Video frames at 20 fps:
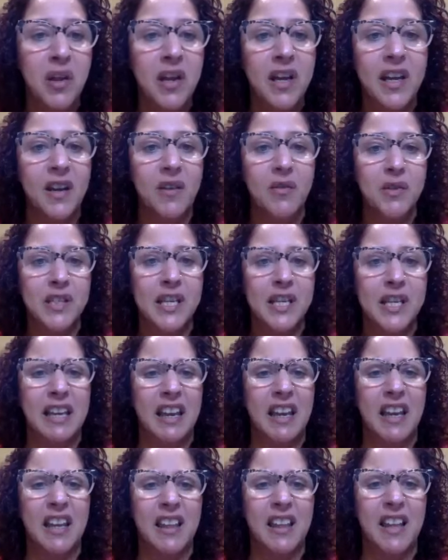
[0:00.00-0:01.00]
Like it was like
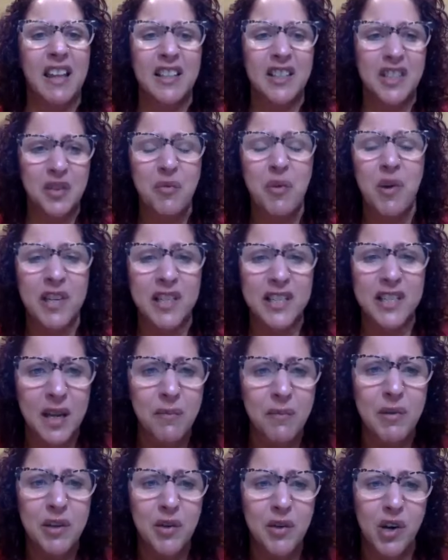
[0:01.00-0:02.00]
she wanted to
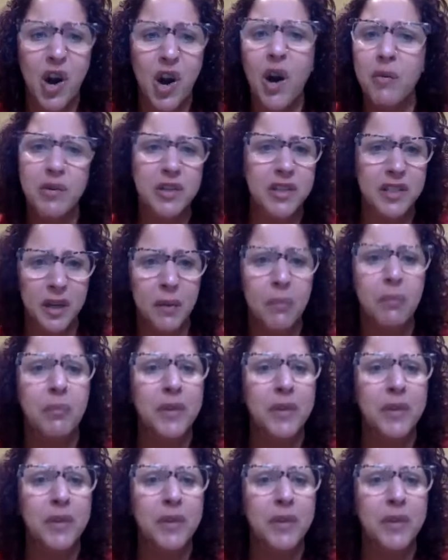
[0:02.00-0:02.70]
take me to a garbage dump.